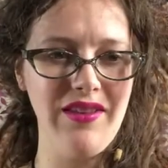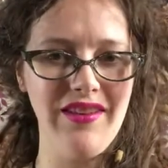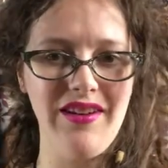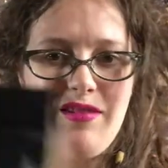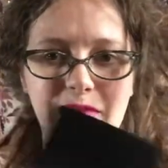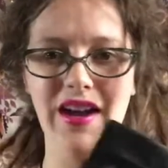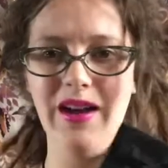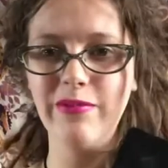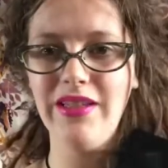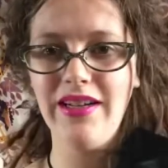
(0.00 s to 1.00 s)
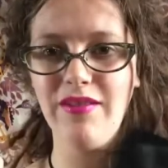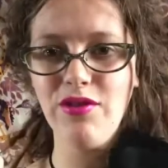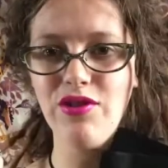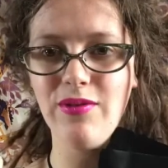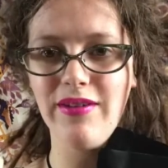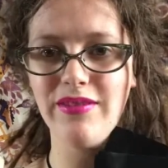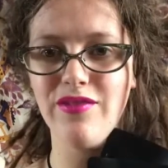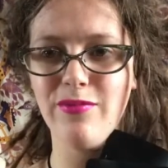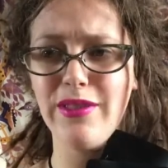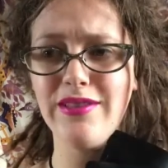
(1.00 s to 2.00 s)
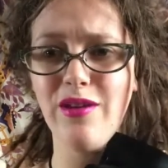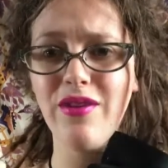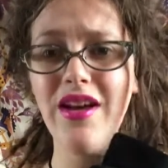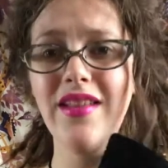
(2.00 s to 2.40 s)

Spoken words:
then I'm happy to have the 2 ounces for myself.